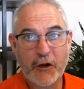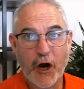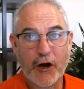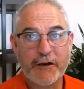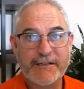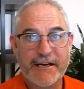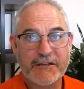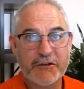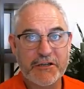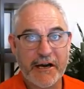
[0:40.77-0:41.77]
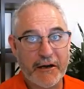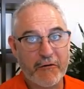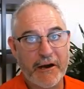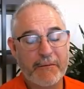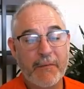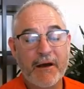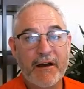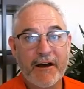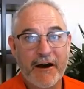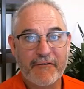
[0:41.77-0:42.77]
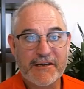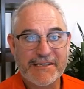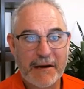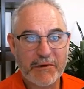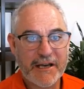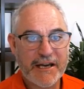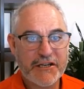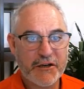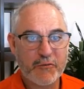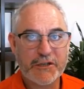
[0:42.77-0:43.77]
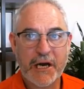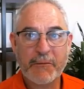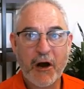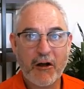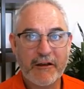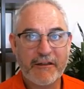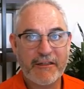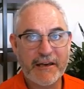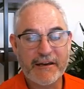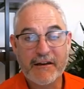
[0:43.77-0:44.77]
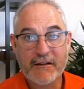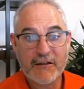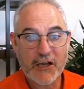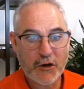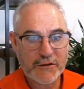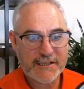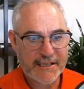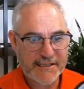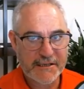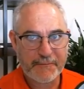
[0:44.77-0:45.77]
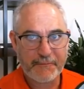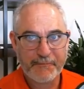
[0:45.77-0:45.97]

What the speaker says: architecture diagram of this application, which I'm calling the loan system.